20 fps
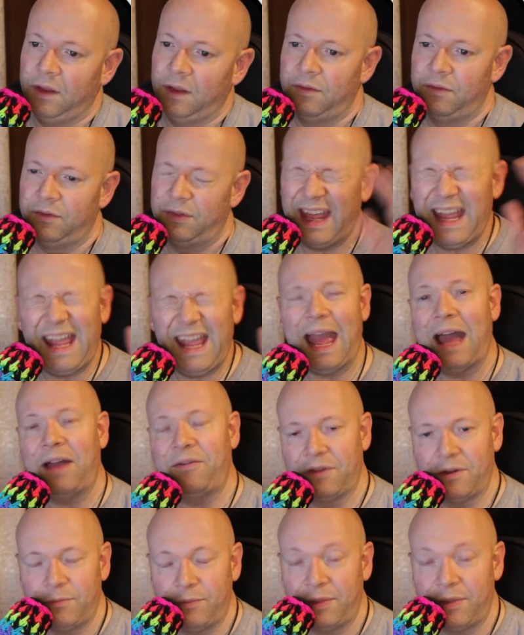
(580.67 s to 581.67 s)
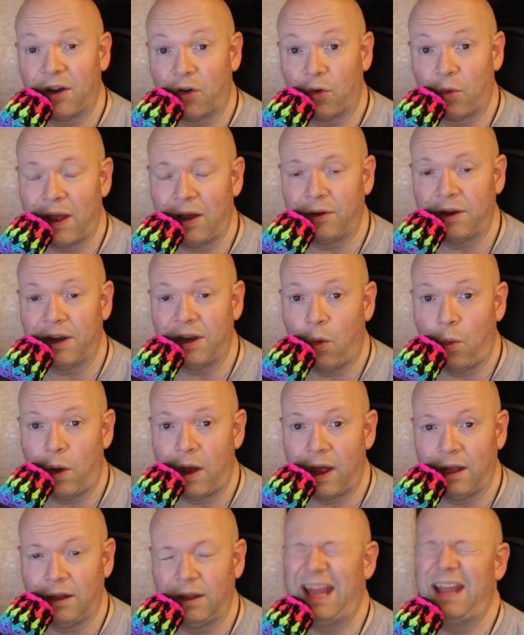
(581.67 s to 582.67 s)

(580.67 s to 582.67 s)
They haven't been around in a while,